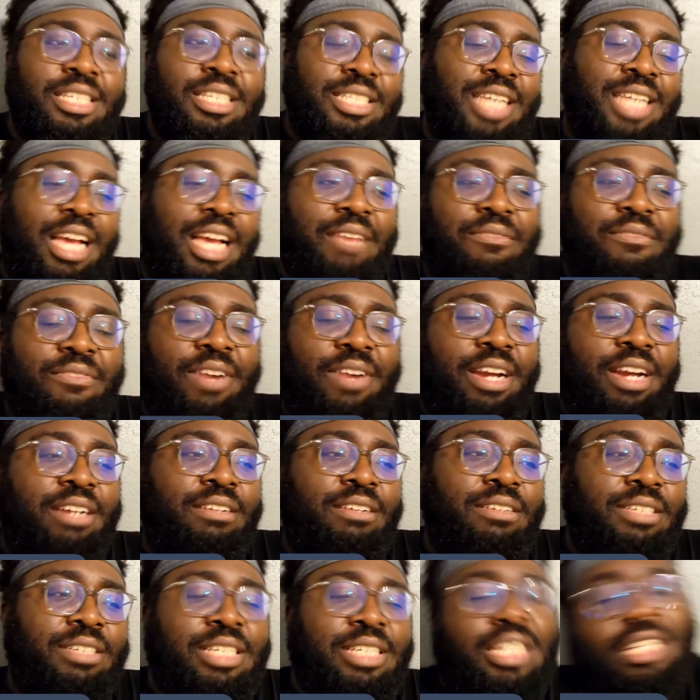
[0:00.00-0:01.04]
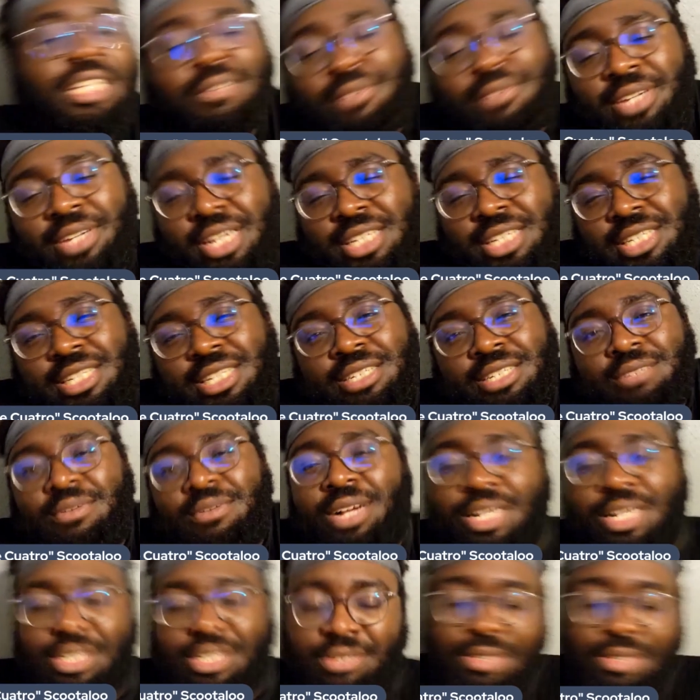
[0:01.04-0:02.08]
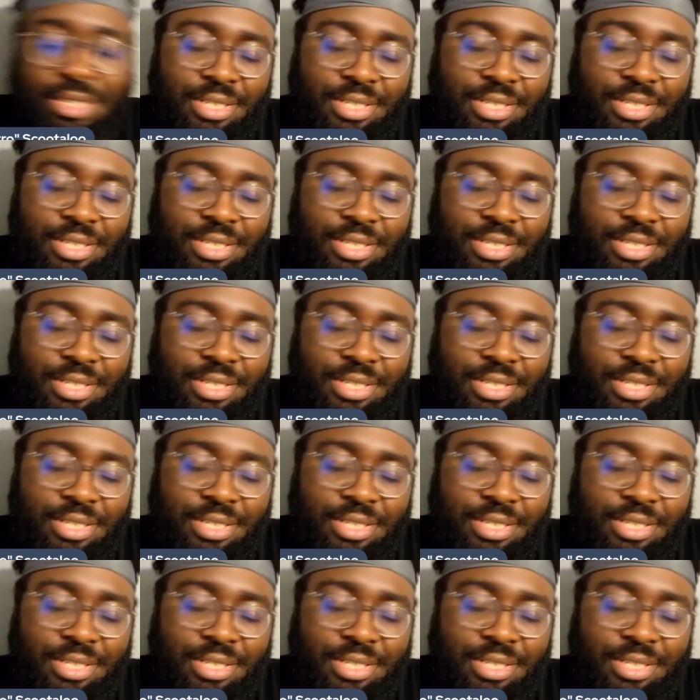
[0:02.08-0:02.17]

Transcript: type fighter because I never got a chance to watch her